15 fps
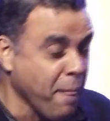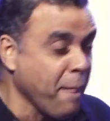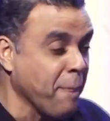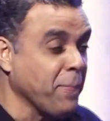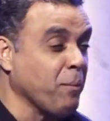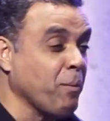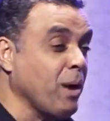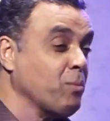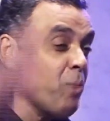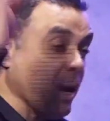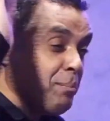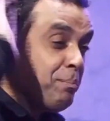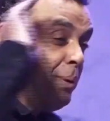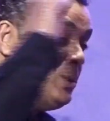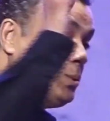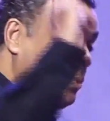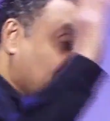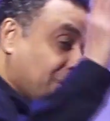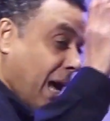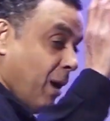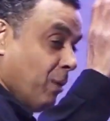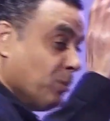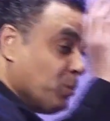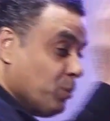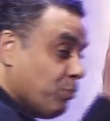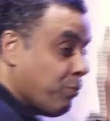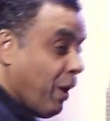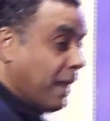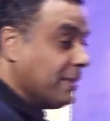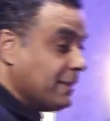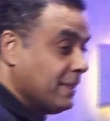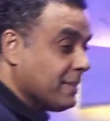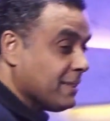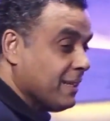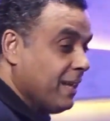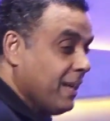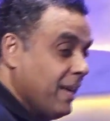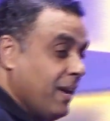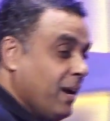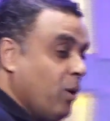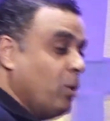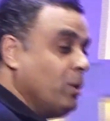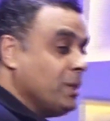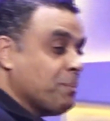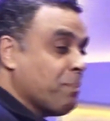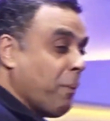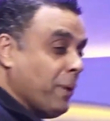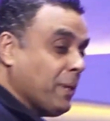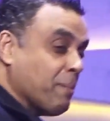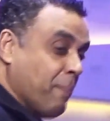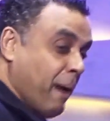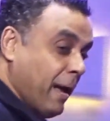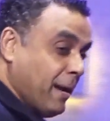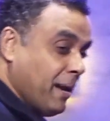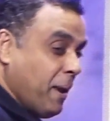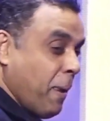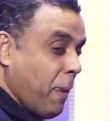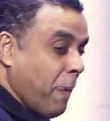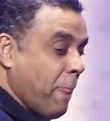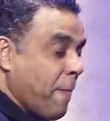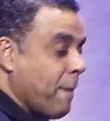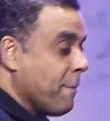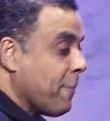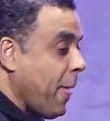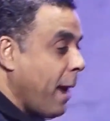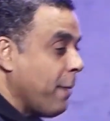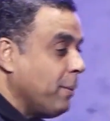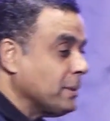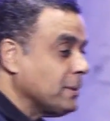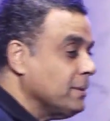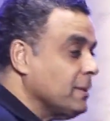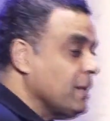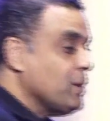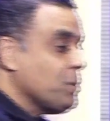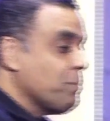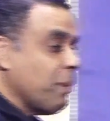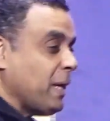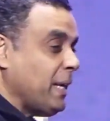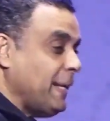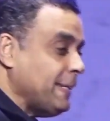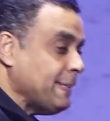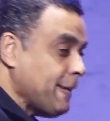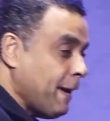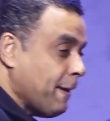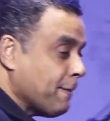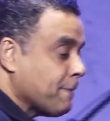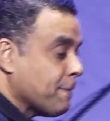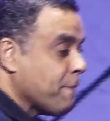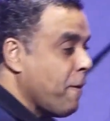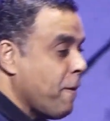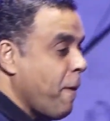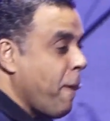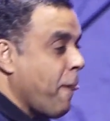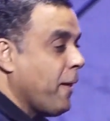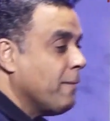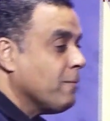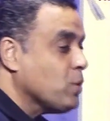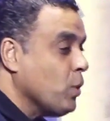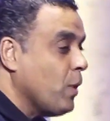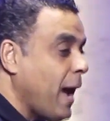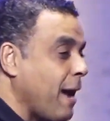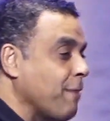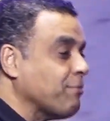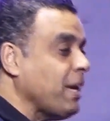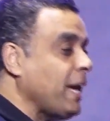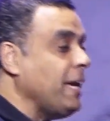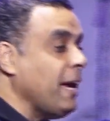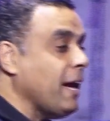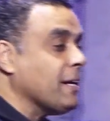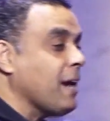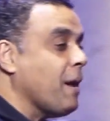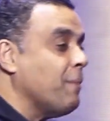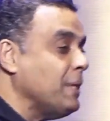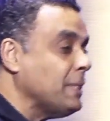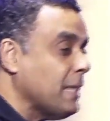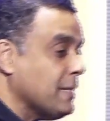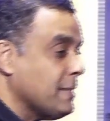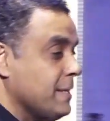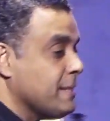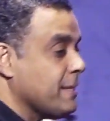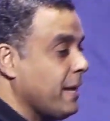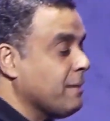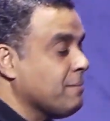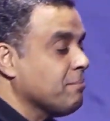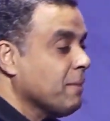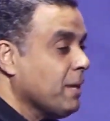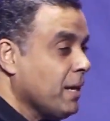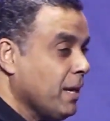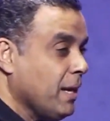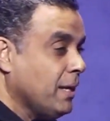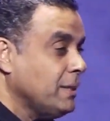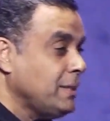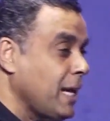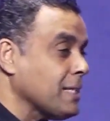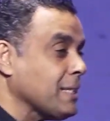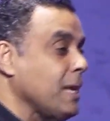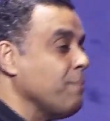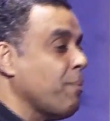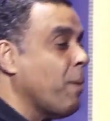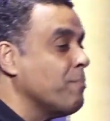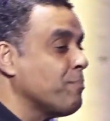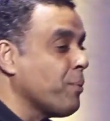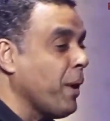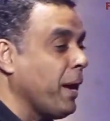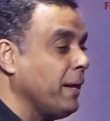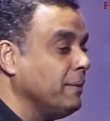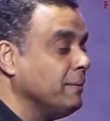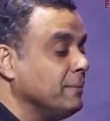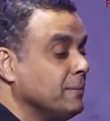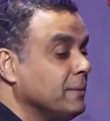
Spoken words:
The one who had been to town to find this Holy Spirit man. I wasn't speaking in tongues. So after he encouraged us, he said, just keep on praying.